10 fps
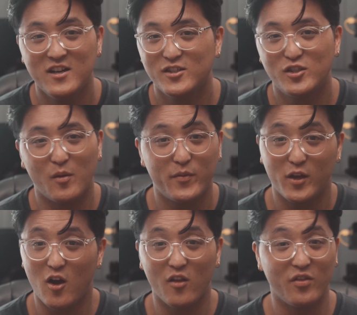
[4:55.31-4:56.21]

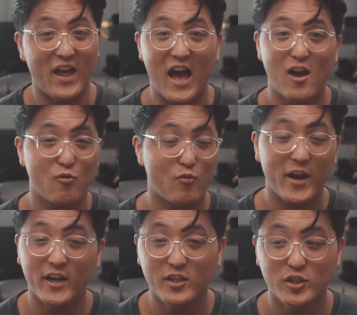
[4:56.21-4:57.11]
something on that
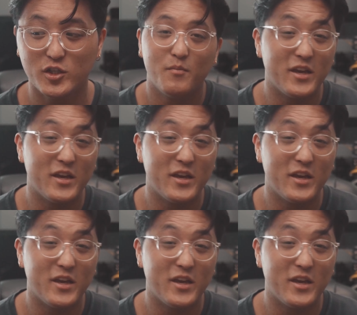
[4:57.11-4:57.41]
range.